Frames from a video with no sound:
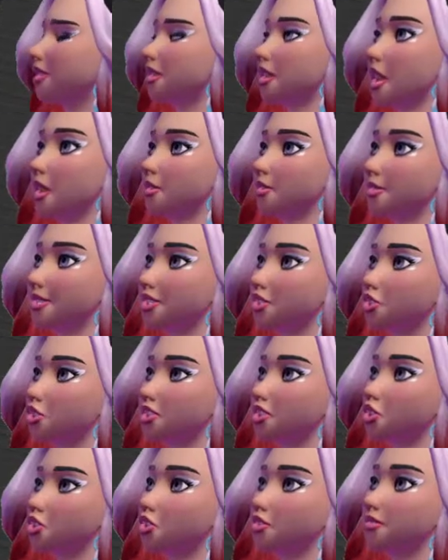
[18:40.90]
not
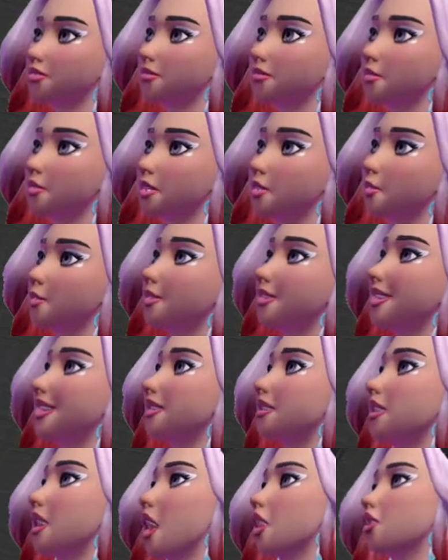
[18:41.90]
risk all the
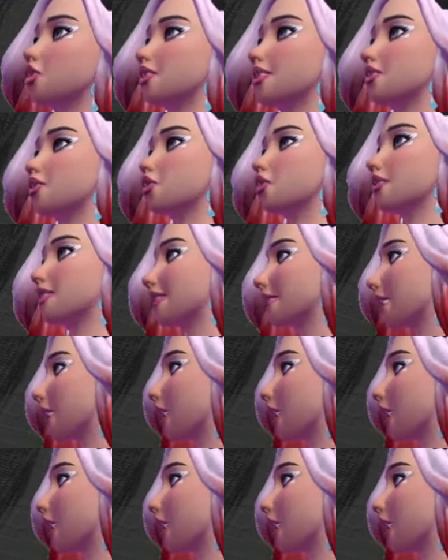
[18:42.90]
weird lighting sort of